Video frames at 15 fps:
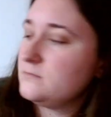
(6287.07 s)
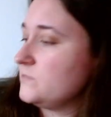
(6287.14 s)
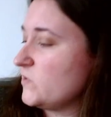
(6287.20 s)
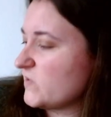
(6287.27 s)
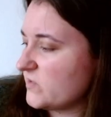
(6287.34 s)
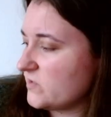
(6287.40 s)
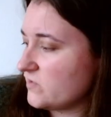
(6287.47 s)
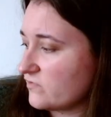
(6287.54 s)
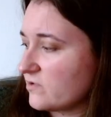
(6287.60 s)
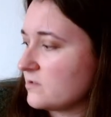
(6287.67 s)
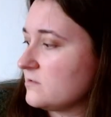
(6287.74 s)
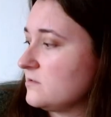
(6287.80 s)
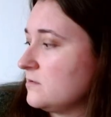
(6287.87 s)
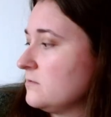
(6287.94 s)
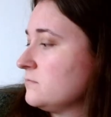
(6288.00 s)
Just
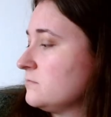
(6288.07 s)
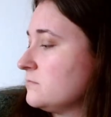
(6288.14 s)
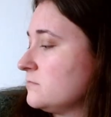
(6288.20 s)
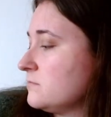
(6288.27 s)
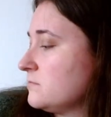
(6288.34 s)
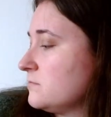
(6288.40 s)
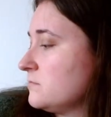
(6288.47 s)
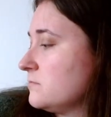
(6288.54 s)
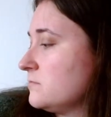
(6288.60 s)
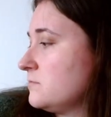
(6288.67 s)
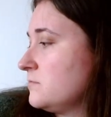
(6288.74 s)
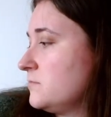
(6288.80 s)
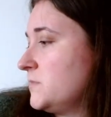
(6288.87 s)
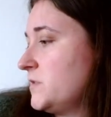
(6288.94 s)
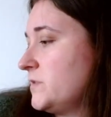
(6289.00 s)
strata.
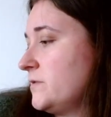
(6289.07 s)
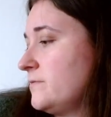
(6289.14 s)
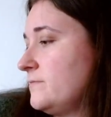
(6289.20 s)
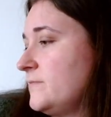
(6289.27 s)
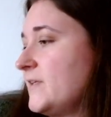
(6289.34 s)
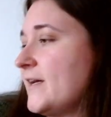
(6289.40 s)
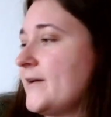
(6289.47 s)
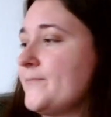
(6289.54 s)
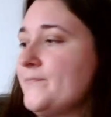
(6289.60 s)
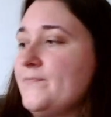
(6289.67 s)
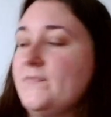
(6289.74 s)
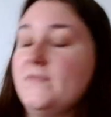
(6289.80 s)
Is it? Yeah.